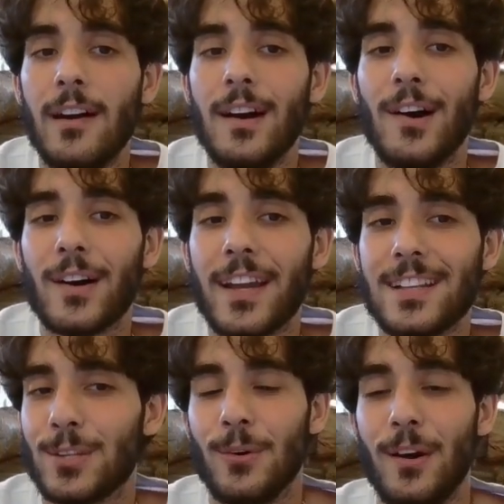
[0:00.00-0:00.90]
Okay,
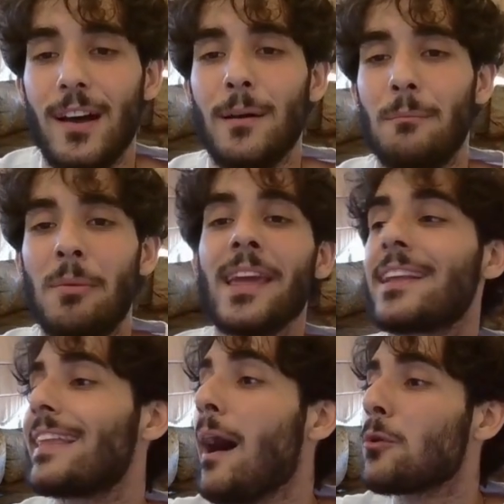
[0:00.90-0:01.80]
so being
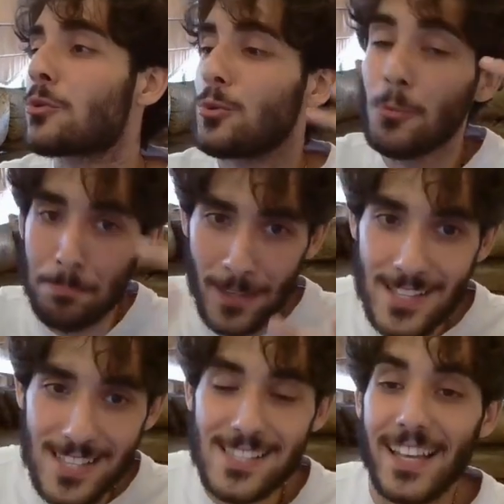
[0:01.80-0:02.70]
down 2
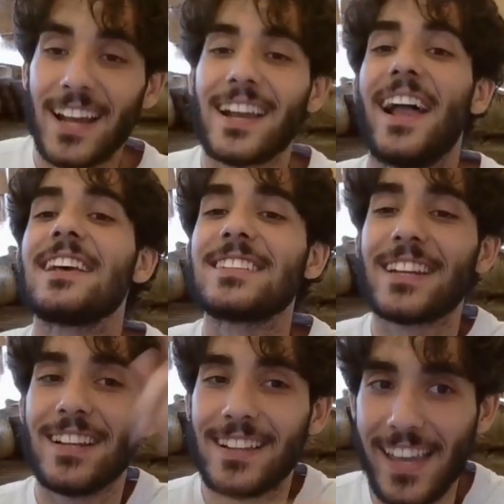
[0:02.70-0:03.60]
pieces in a
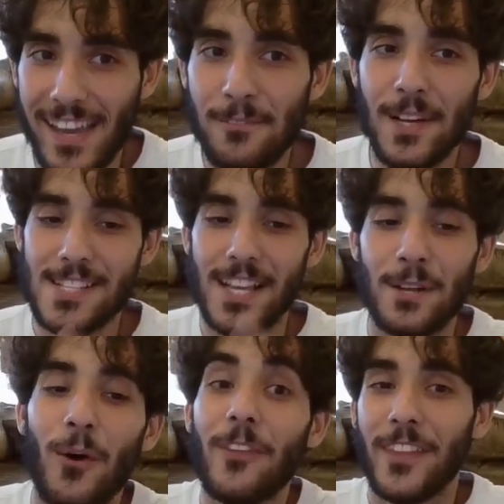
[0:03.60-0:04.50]
classical game, Hussein
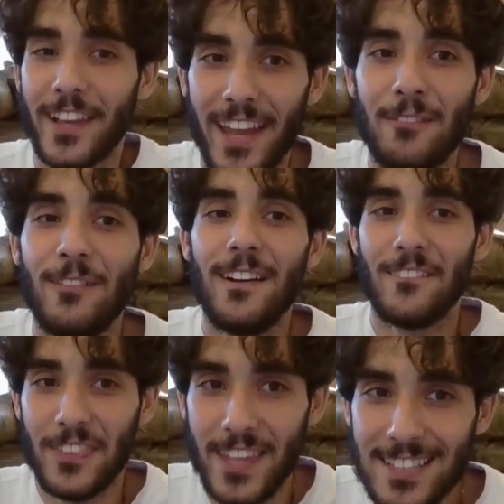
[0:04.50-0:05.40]
won the game.
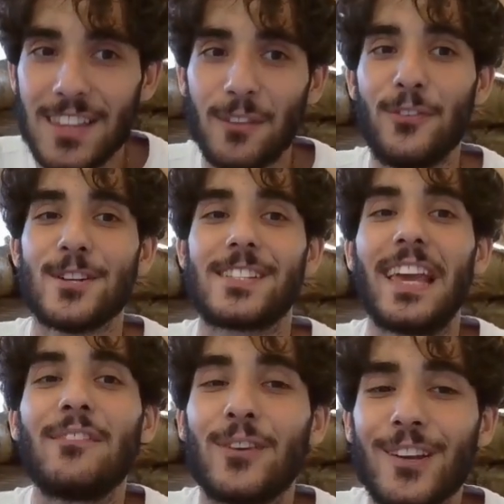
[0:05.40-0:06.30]
That's the first
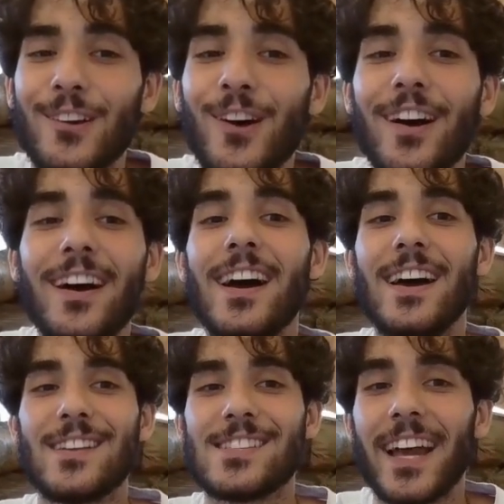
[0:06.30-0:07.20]
game for you.
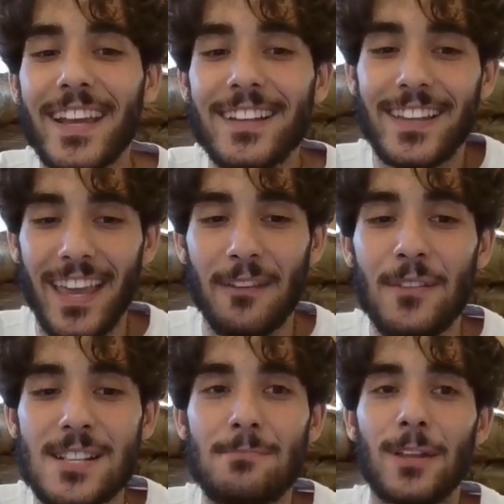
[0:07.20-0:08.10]
Second game
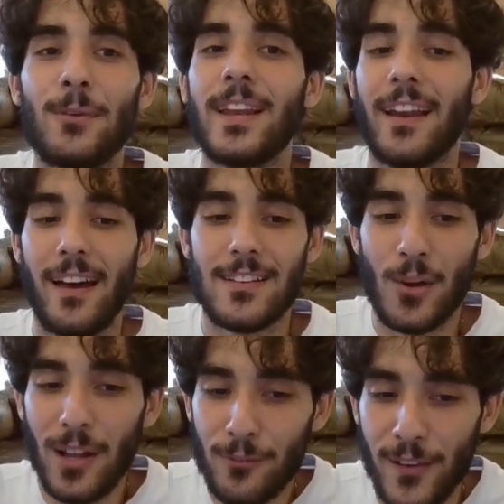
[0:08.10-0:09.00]
is between
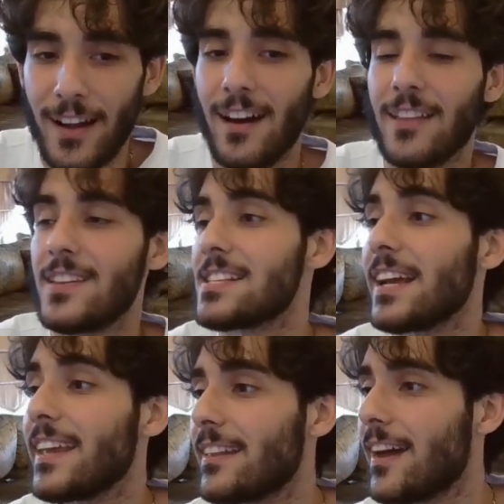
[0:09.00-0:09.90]
Jawad Farhad, the
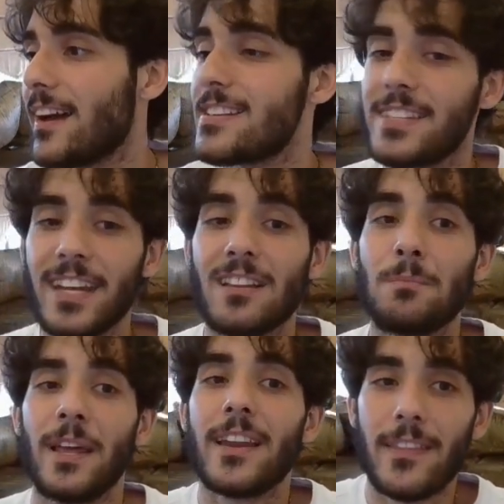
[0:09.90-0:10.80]
second highest rated
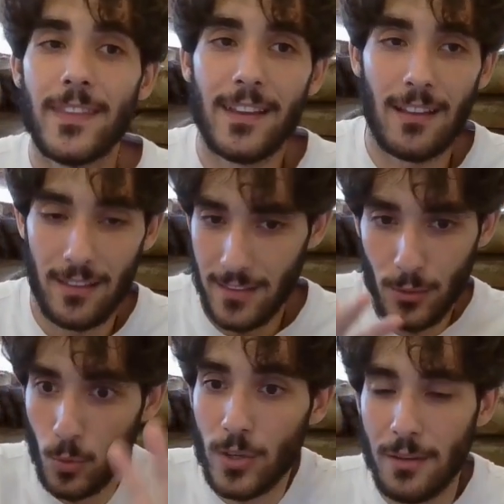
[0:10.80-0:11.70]
player in the
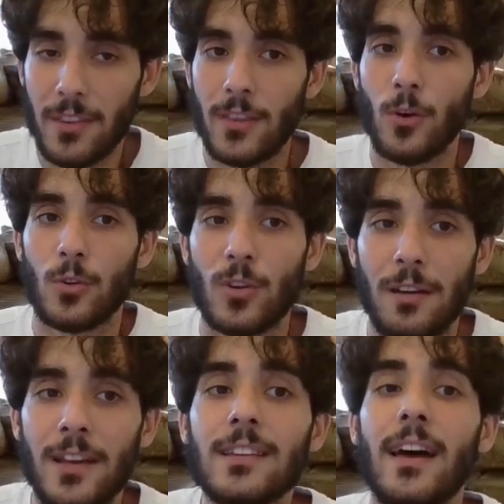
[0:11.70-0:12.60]
tournament, the whole
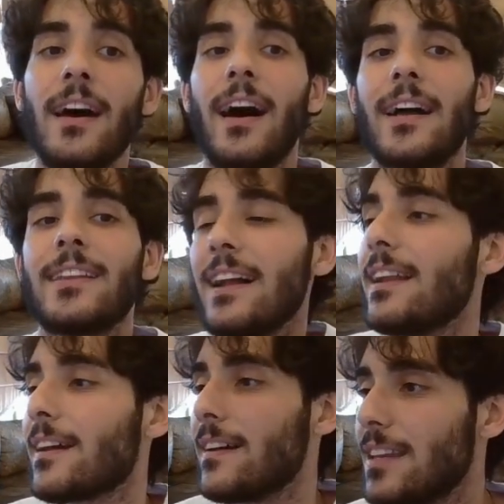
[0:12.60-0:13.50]
tournament, and Ali
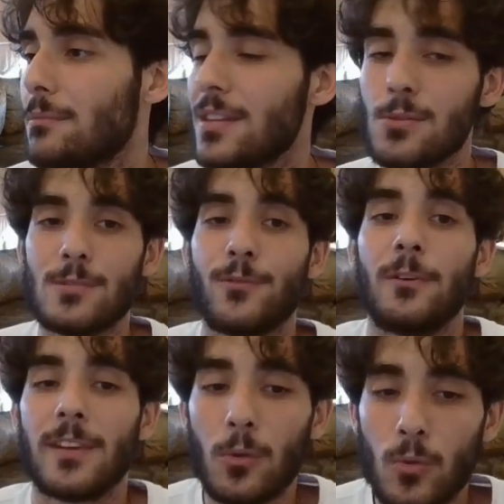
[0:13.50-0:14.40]
Al Khatib. This was from
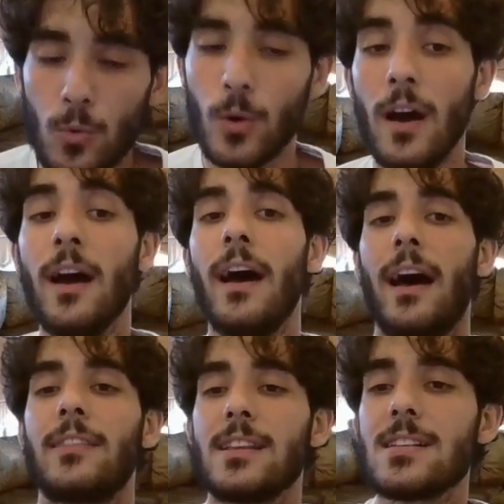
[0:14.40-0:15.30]
round 2,
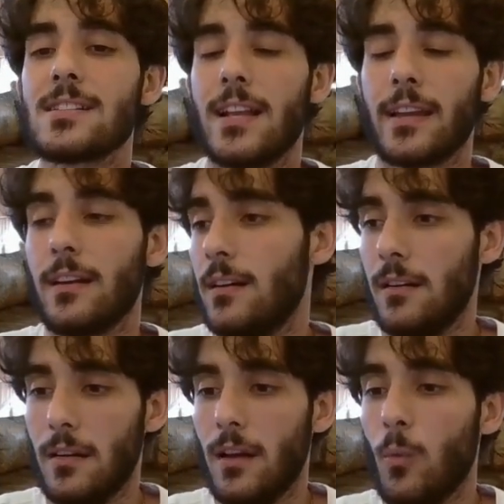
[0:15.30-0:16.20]
and this is like
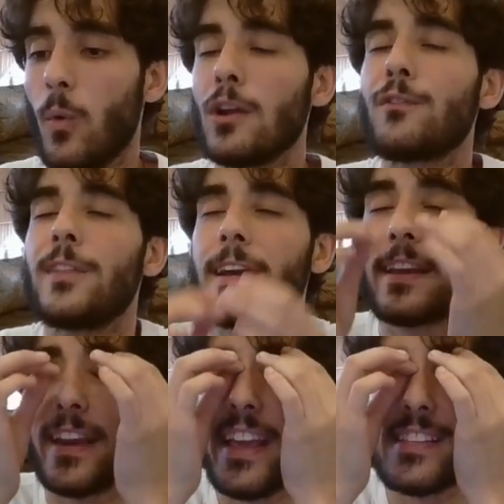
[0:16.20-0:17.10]
one of the
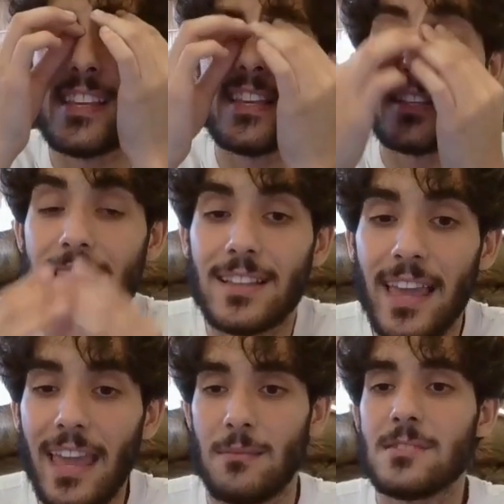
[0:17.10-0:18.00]
craziest
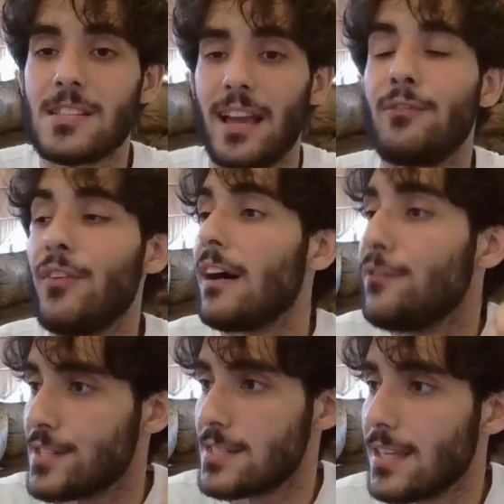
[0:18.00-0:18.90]
games I've
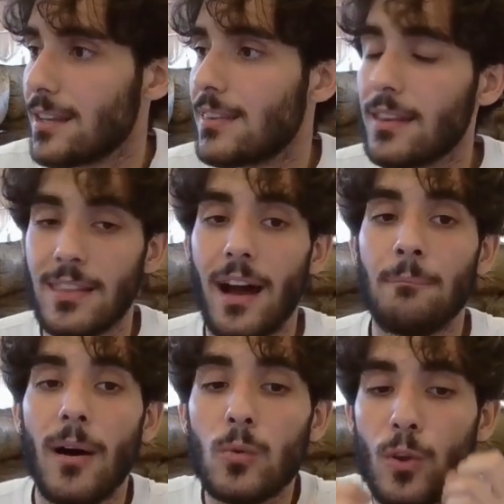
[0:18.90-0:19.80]
ever seen. The
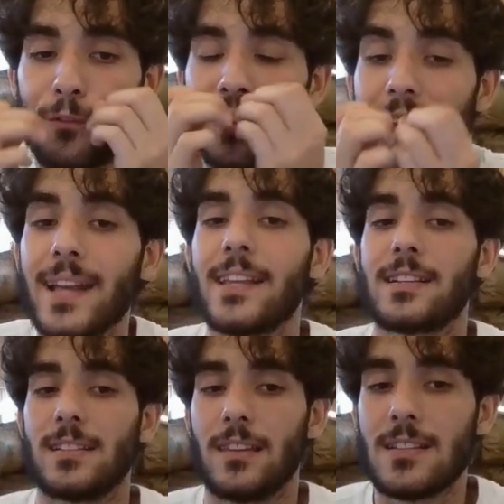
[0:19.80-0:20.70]
amount of
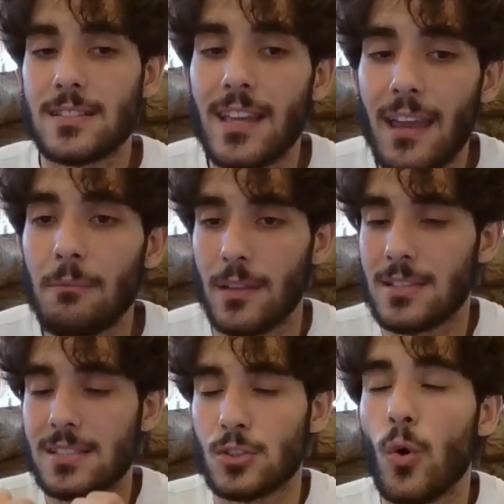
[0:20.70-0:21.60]
tactics in this game,
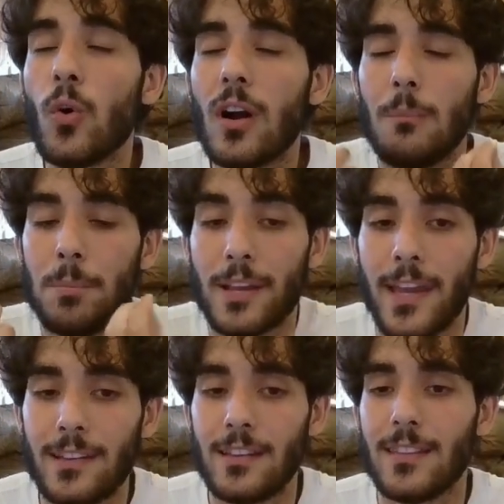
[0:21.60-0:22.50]
it's so
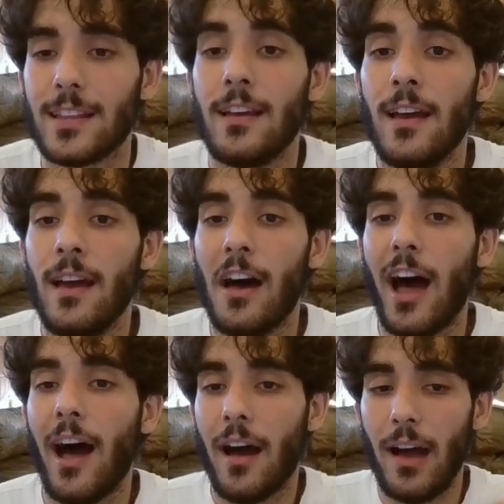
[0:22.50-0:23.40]
complicated that
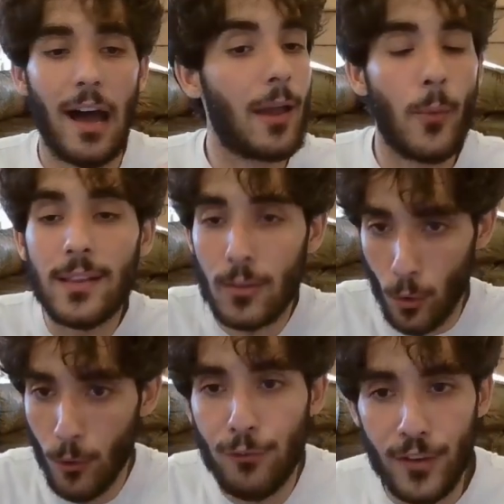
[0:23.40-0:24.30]
I went
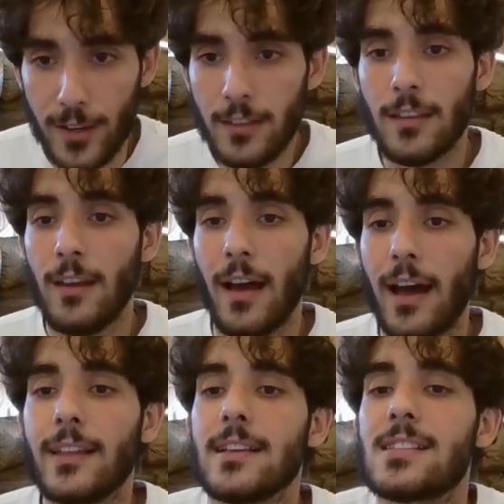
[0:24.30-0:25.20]
over it,
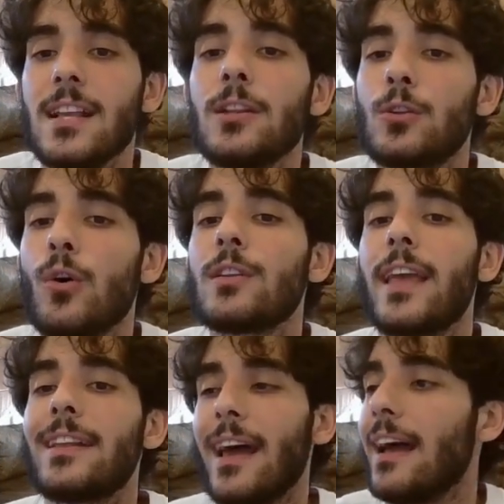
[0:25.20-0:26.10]
and I still don't
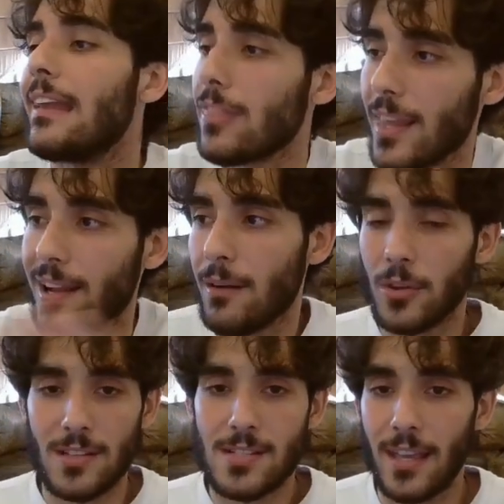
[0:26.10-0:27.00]
get anything
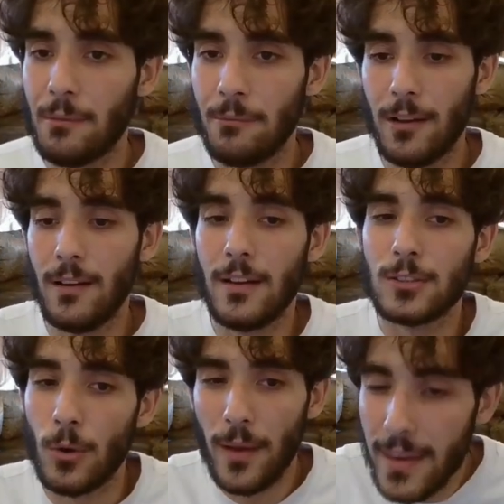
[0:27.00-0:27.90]
about this game.
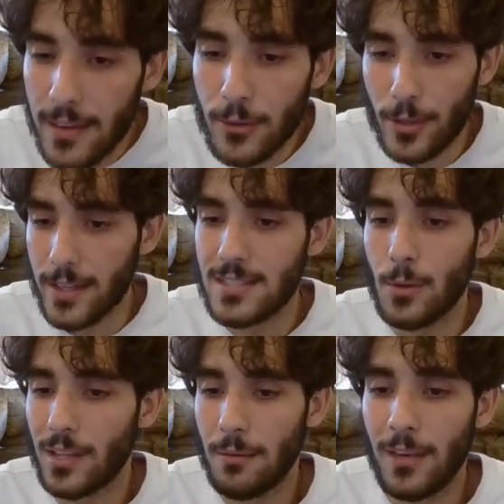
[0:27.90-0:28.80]
So here, you're gonna see
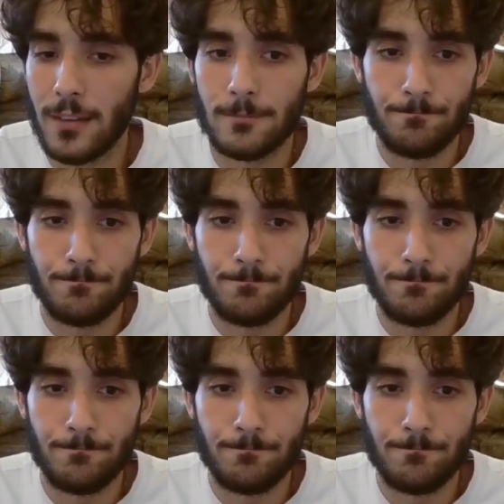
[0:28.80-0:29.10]
what I mean.